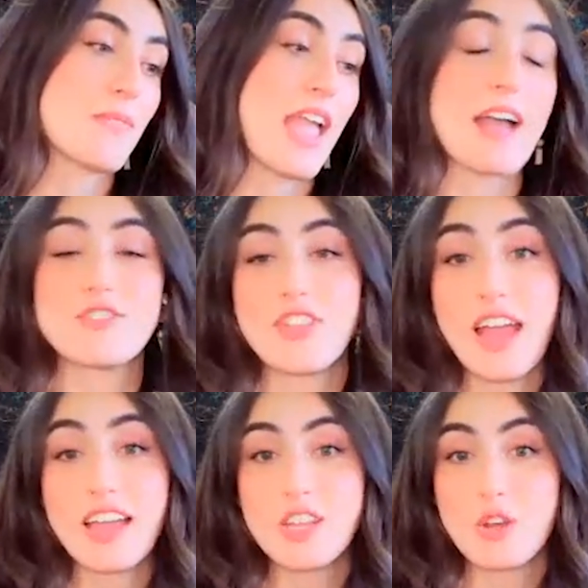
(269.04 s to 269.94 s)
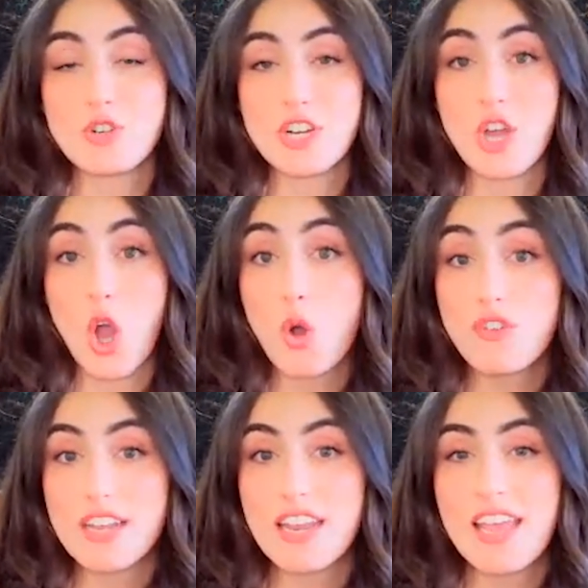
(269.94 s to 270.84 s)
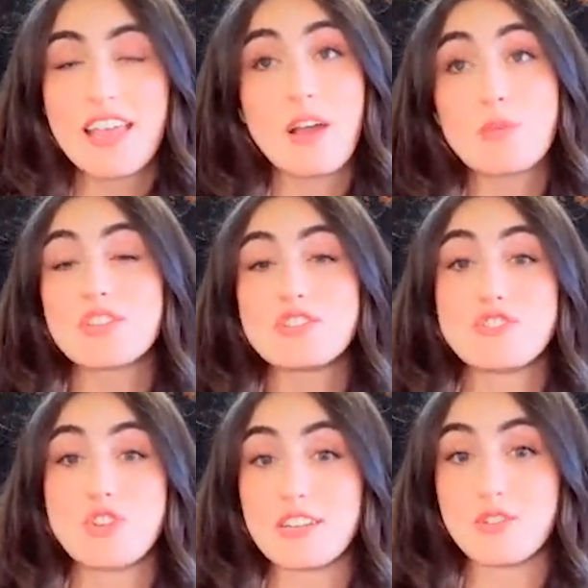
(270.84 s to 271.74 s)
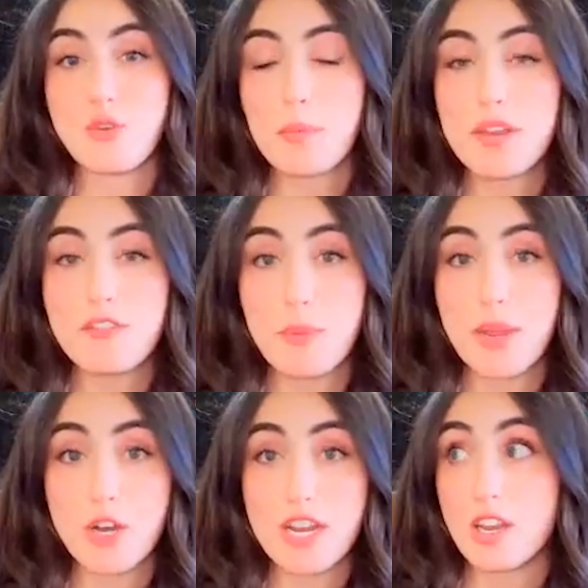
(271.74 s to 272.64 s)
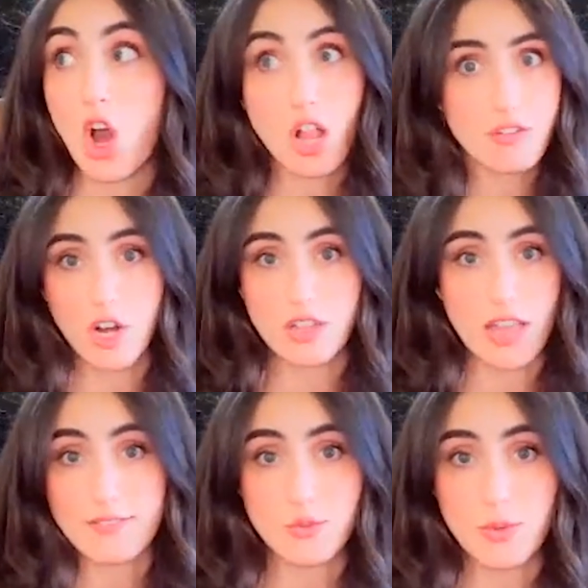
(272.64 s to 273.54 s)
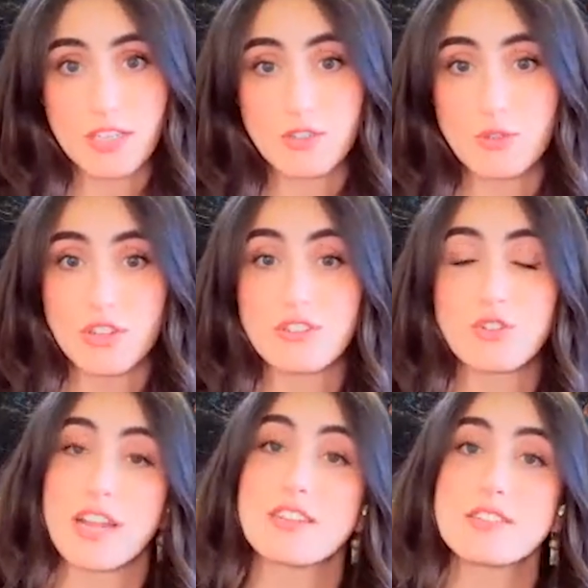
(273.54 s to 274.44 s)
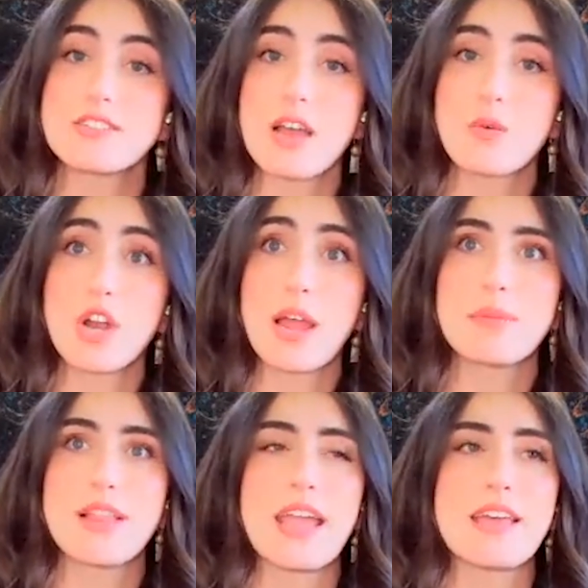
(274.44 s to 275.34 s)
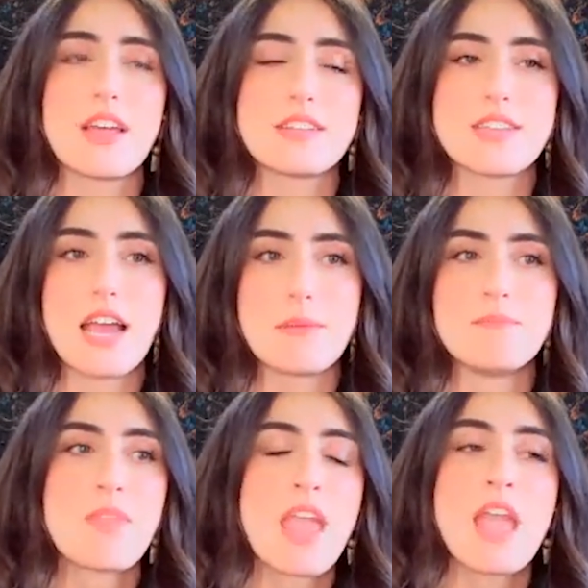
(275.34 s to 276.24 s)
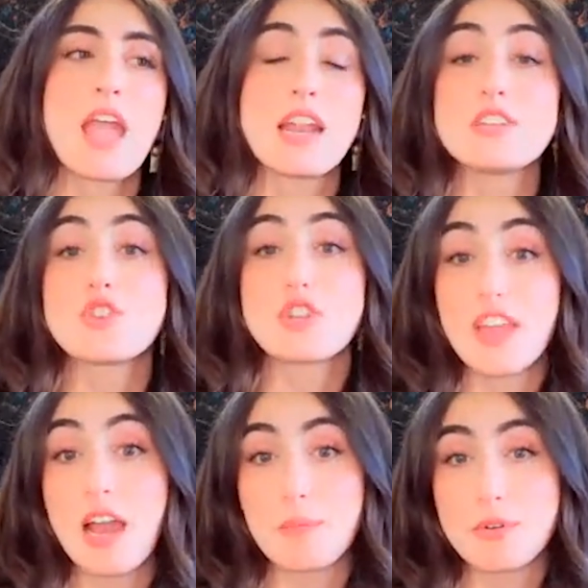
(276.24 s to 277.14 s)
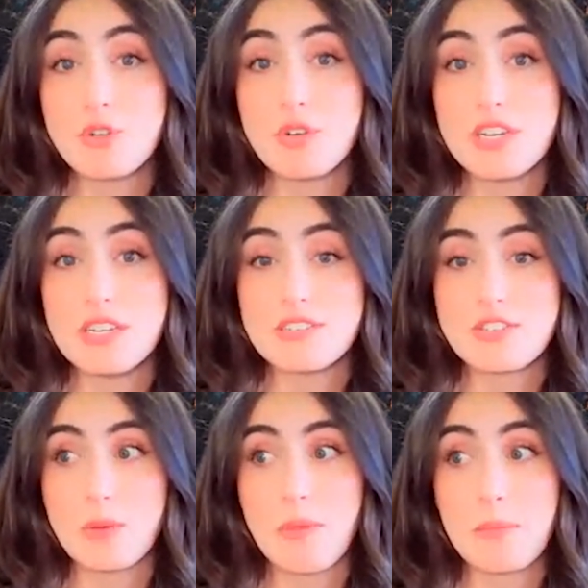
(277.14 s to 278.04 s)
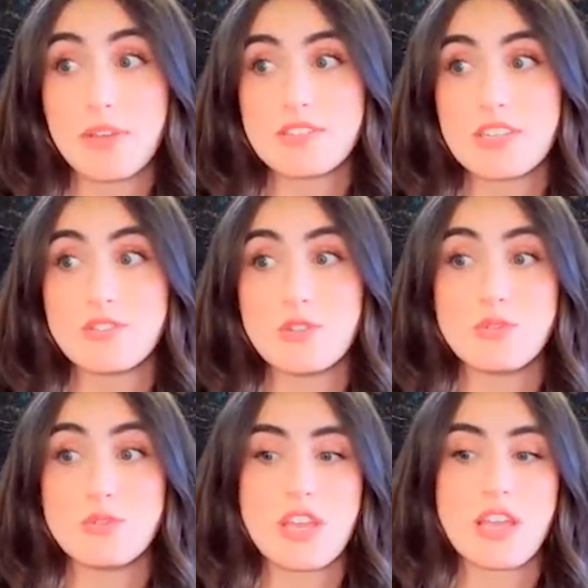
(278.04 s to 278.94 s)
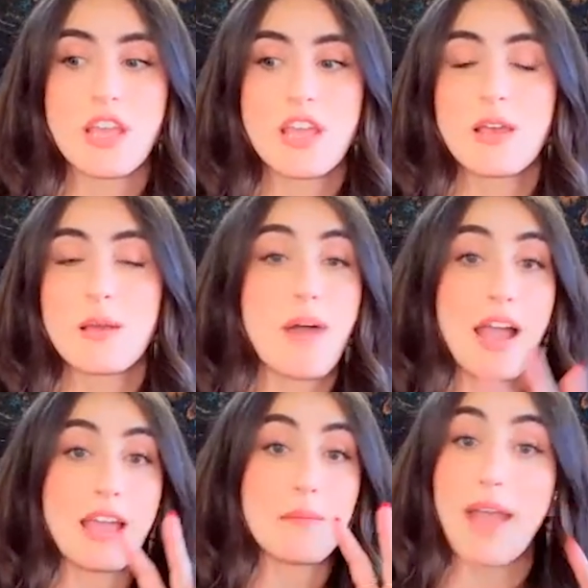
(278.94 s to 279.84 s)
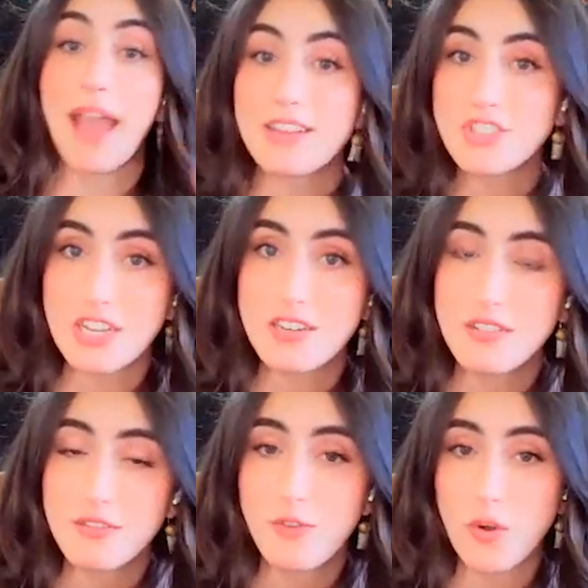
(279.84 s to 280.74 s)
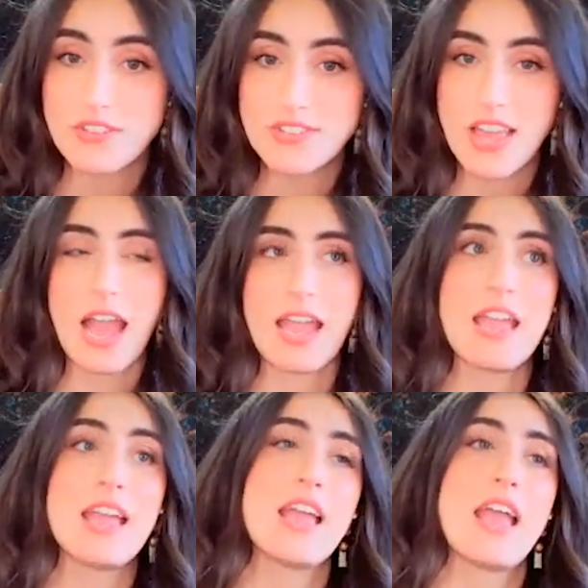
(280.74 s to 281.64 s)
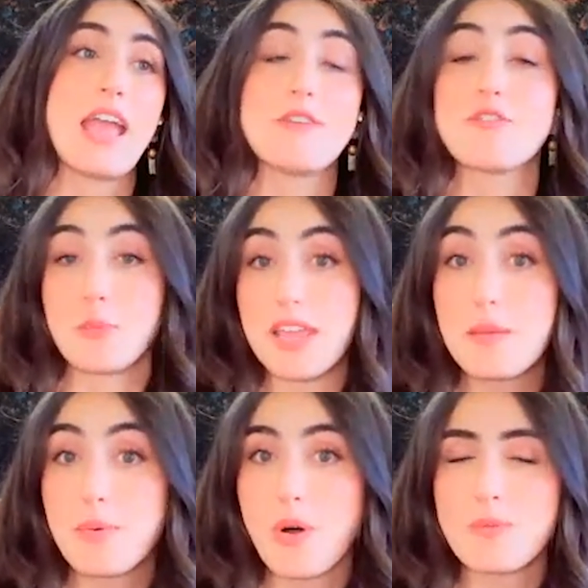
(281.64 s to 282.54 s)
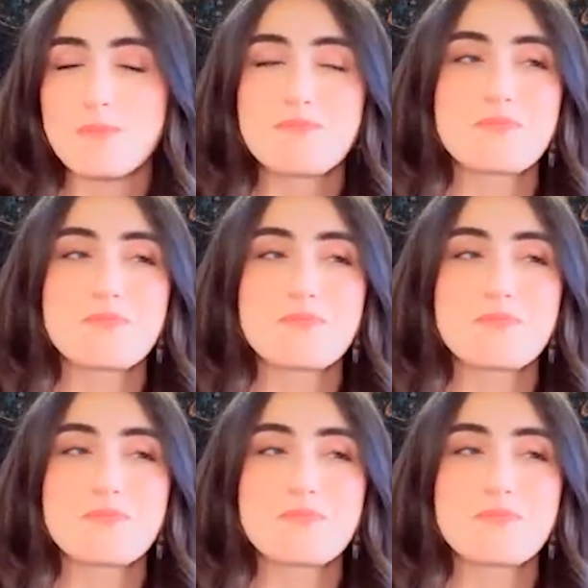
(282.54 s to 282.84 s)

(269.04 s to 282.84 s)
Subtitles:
after that, during COVID, that was such a transformative period in all of our lives, really due to the transits that were at play at that time. And I took that opportunity to start my business using my passion for the sky and for people